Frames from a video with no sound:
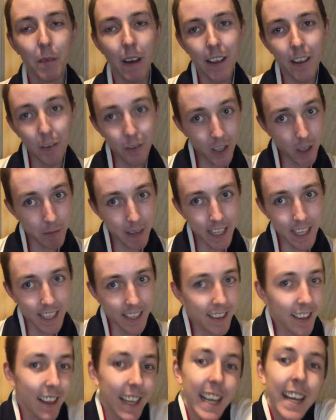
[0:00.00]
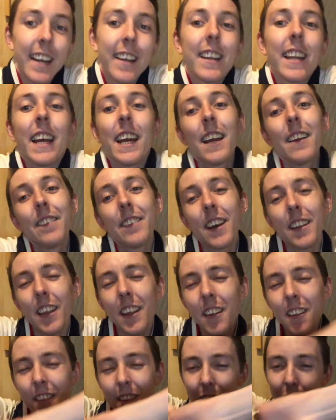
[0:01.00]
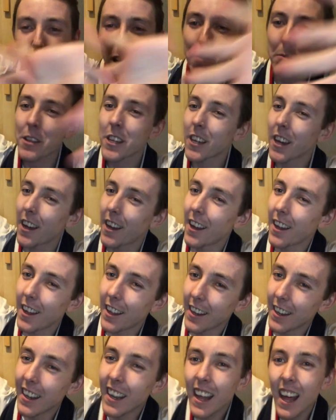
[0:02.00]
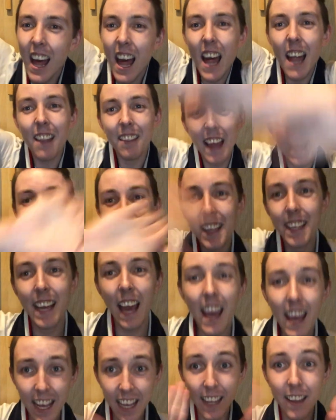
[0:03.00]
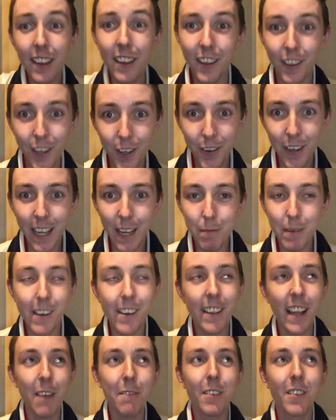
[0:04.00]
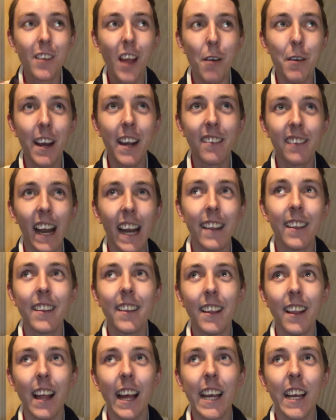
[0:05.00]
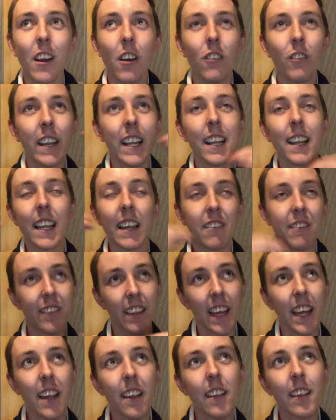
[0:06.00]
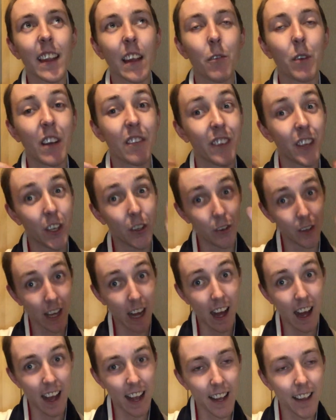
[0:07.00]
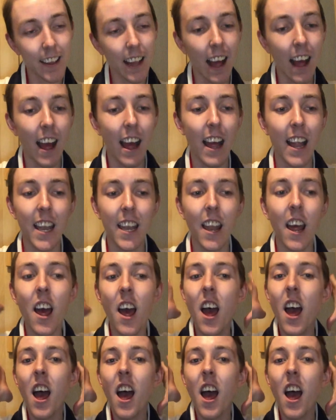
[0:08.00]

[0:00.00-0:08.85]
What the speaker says: my social medias linked in the description. Let's get into it because I'm so excited to like relive this with you guys. And